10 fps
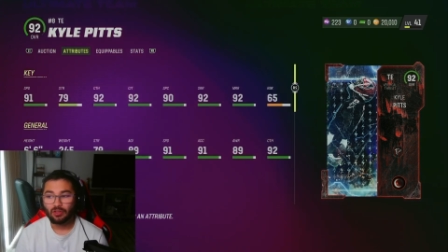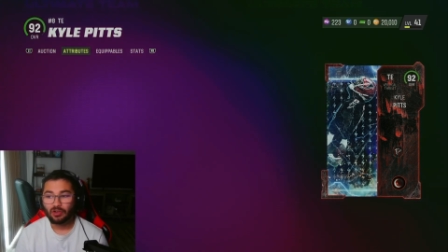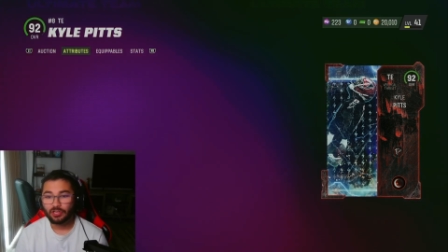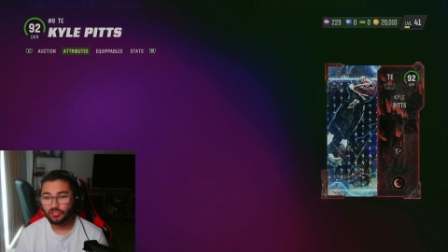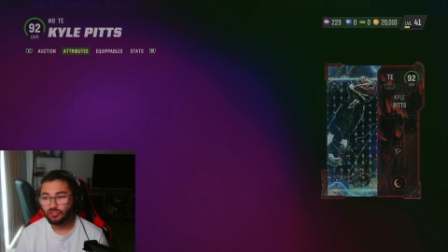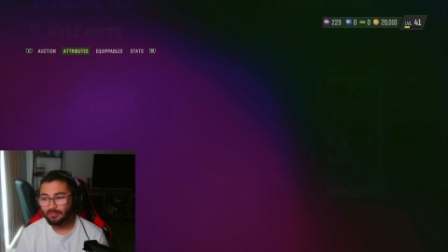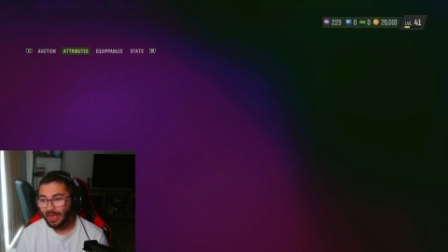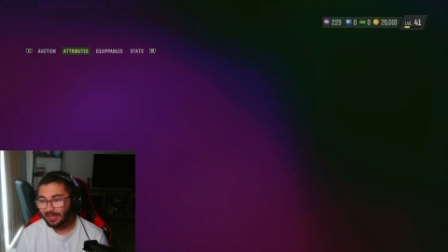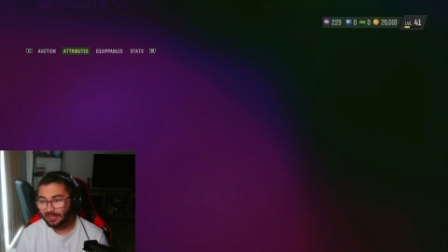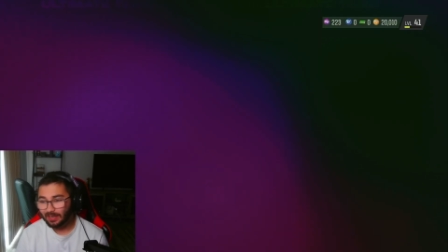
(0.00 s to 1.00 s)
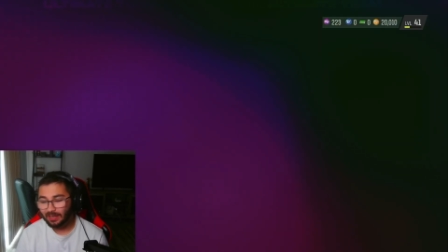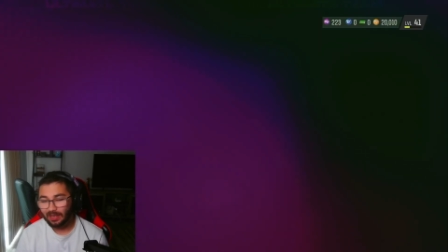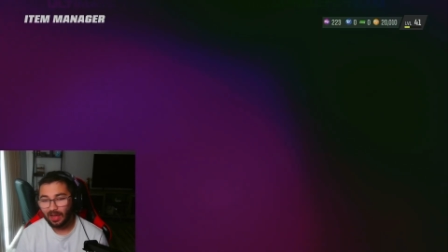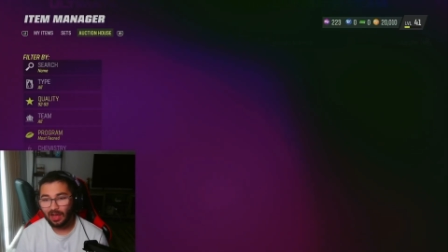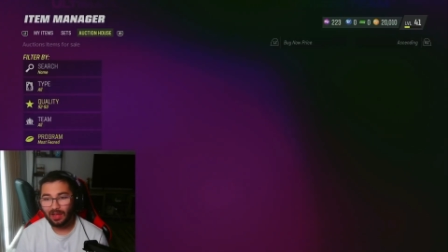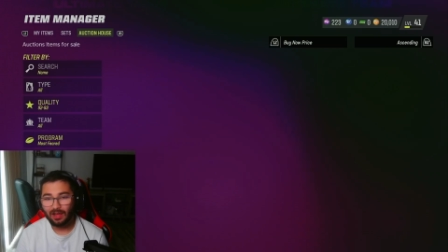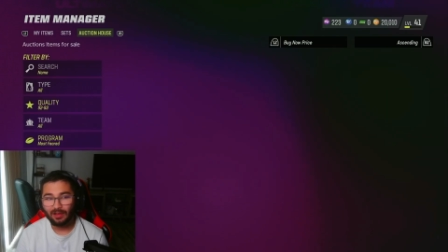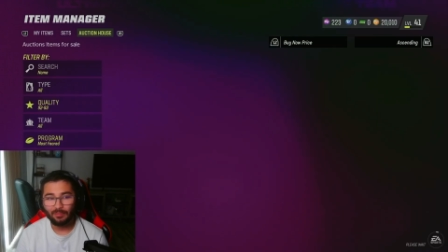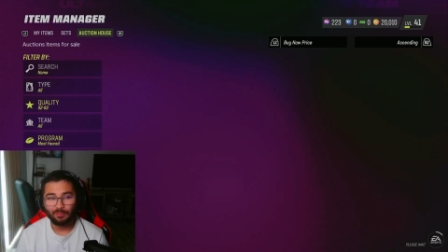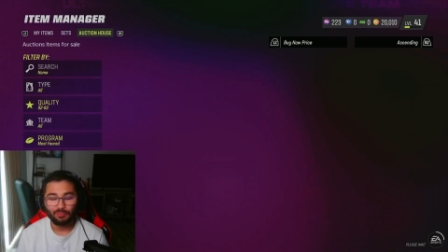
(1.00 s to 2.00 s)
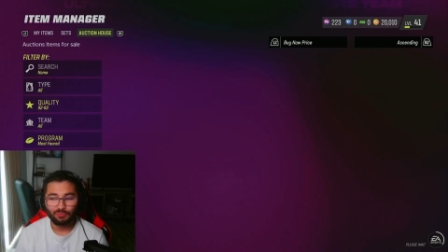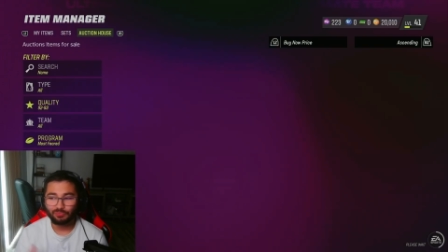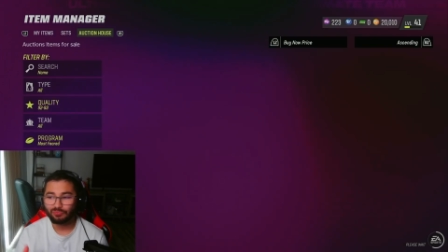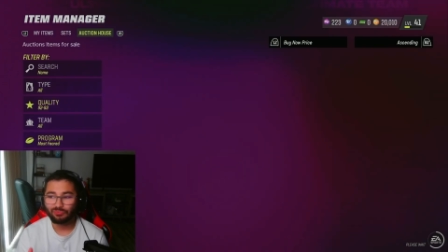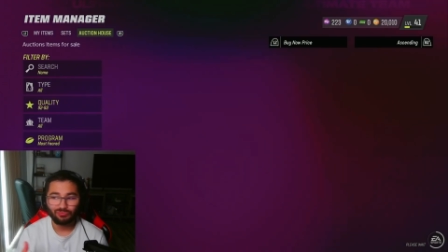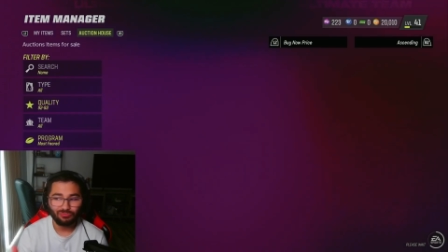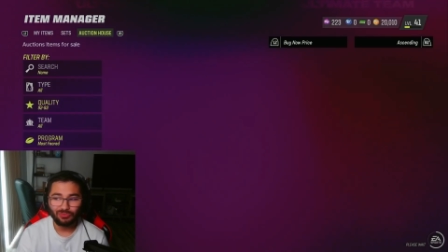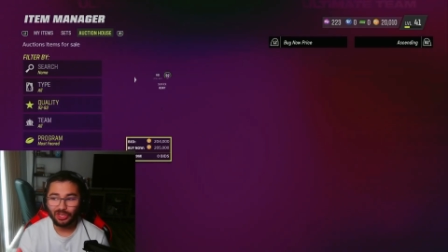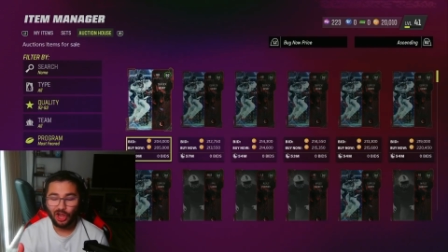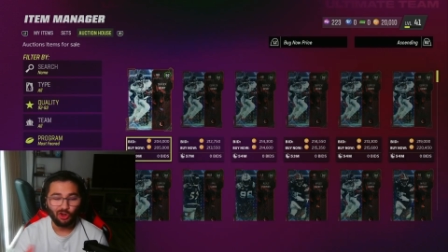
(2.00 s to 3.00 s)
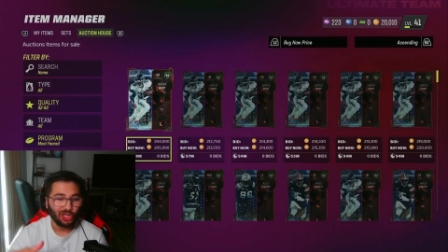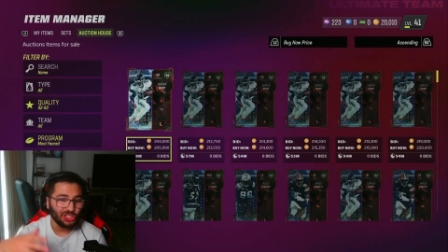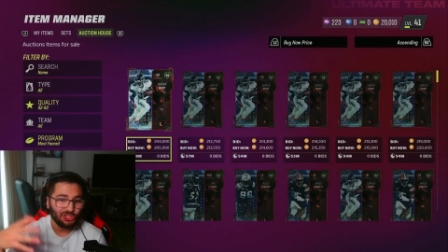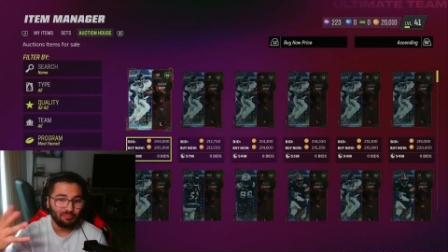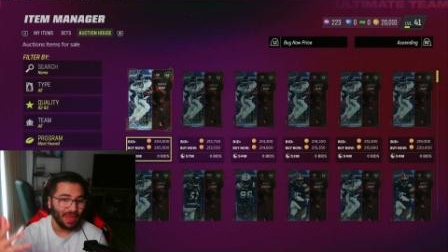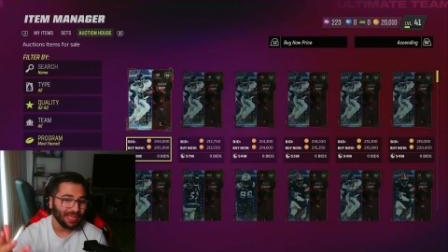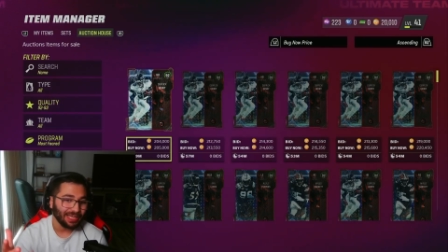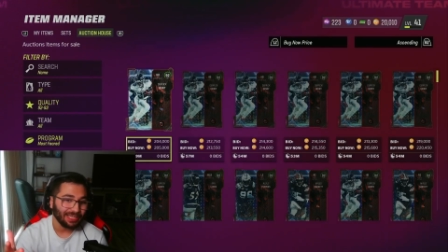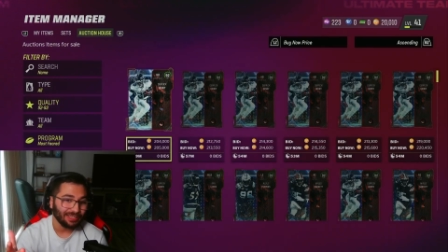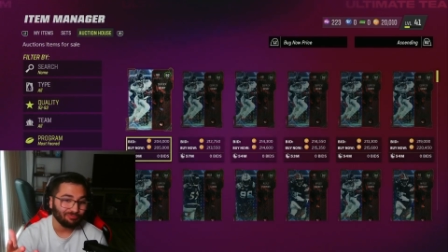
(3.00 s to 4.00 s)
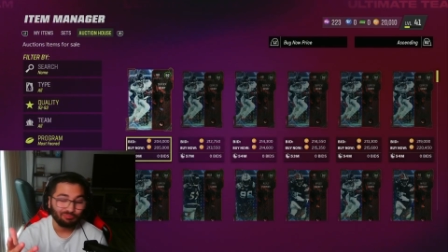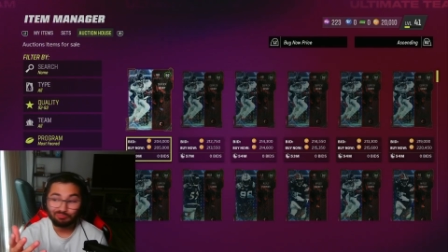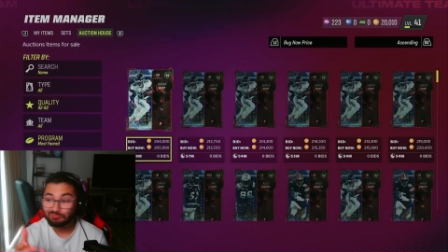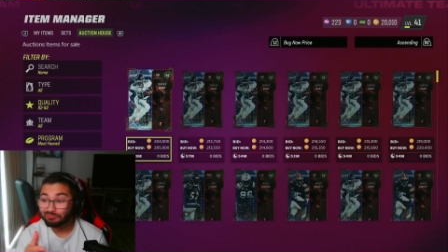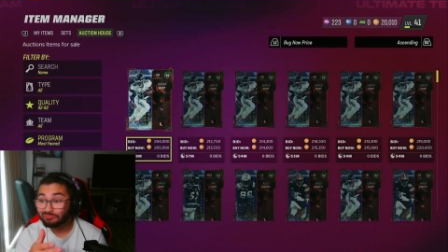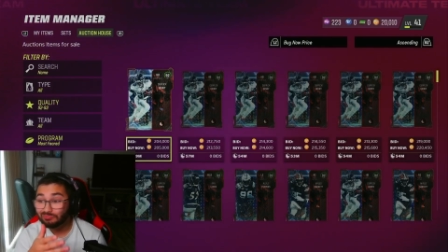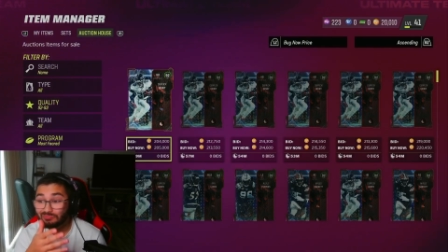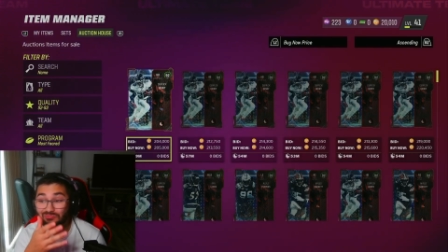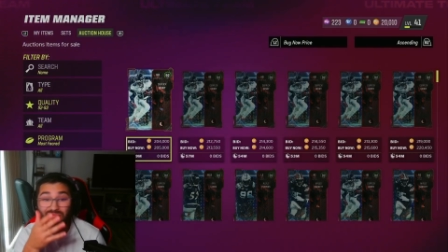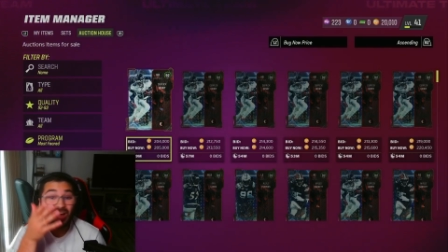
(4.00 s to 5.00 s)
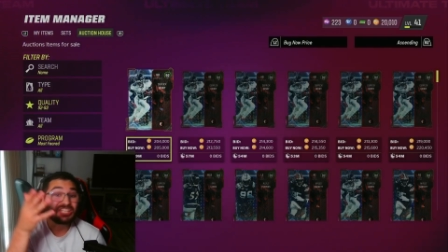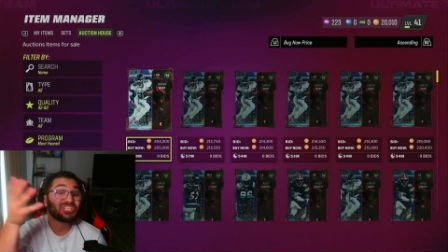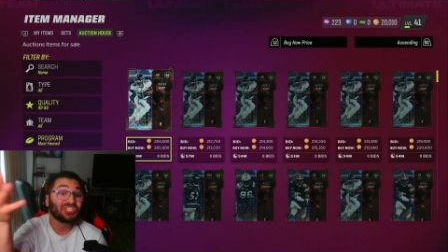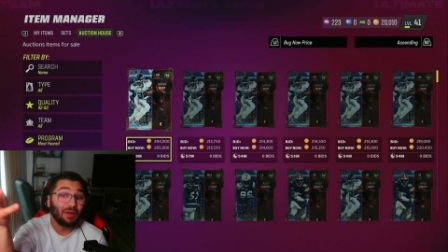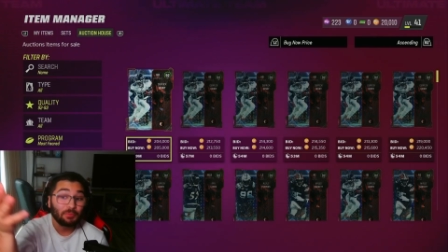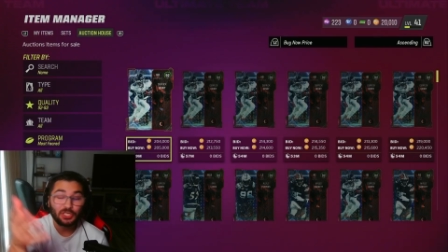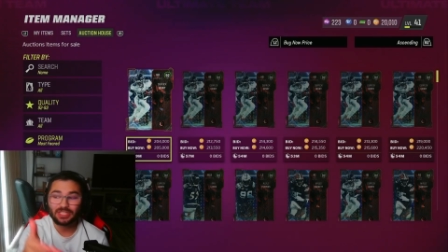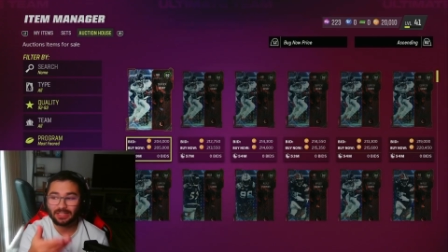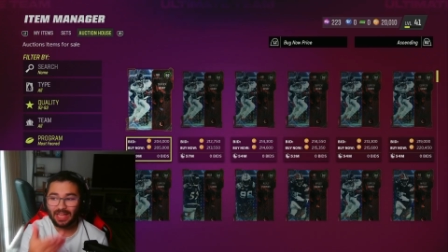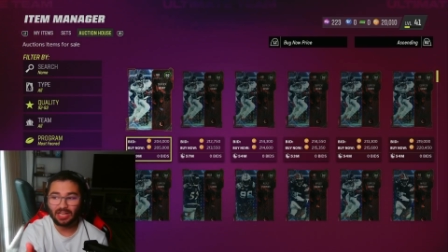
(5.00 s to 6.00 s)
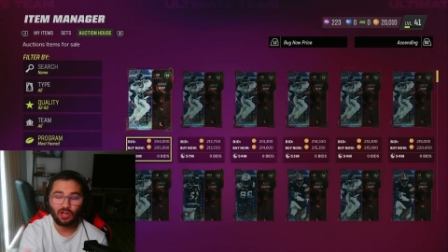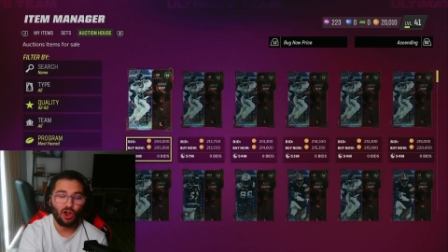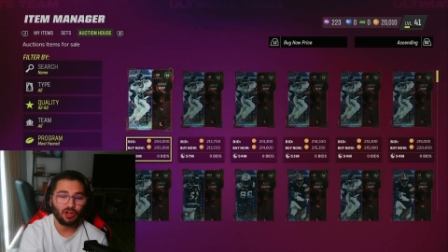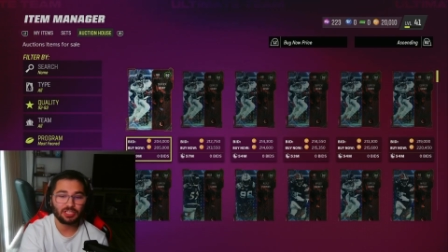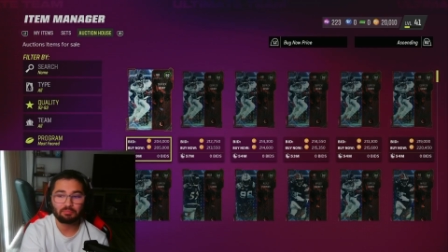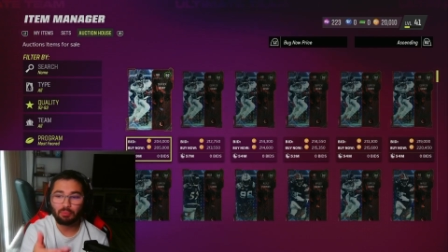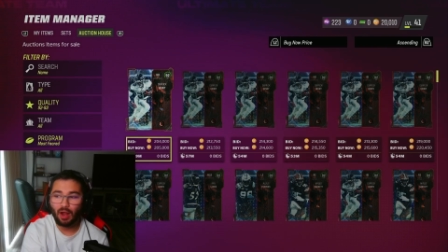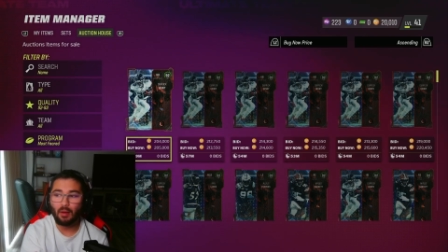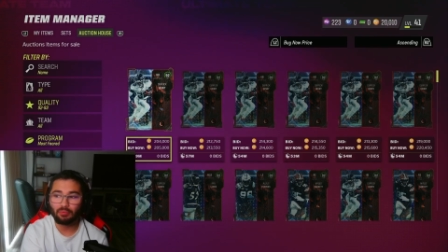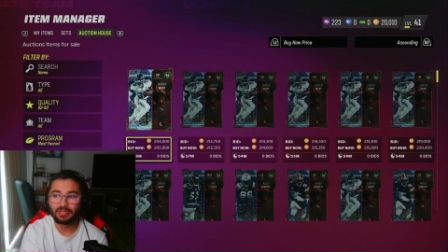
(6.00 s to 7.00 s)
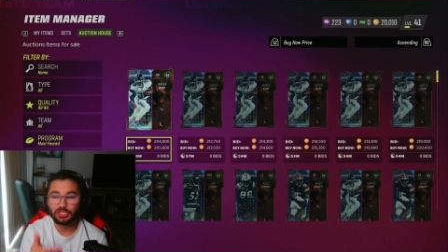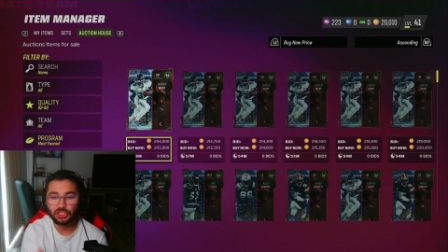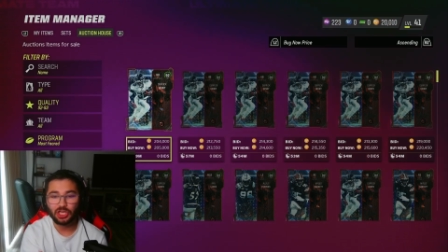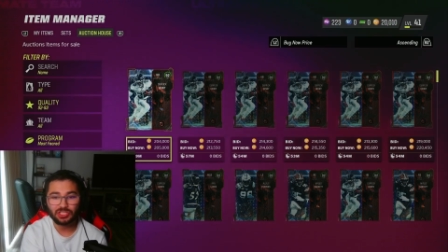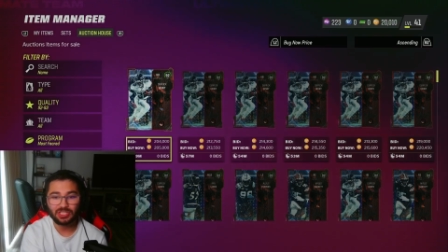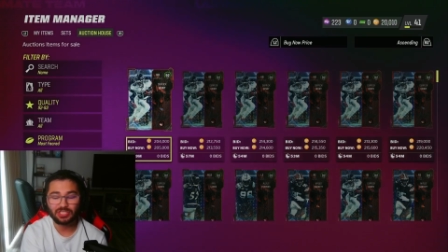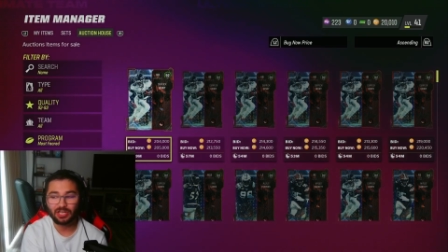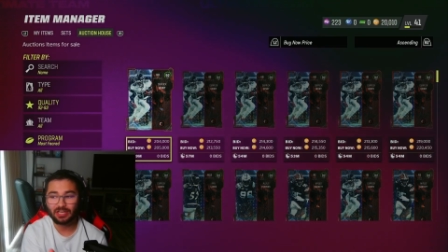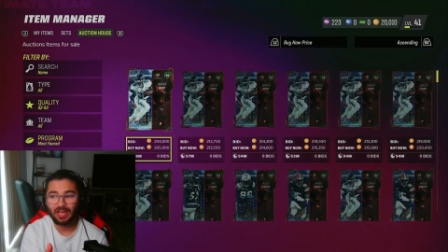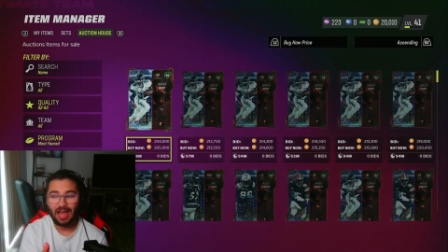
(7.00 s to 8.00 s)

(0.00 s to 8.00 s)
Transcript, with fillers: Could you make a, a you know, could you make a assumption that that card is probably just as good.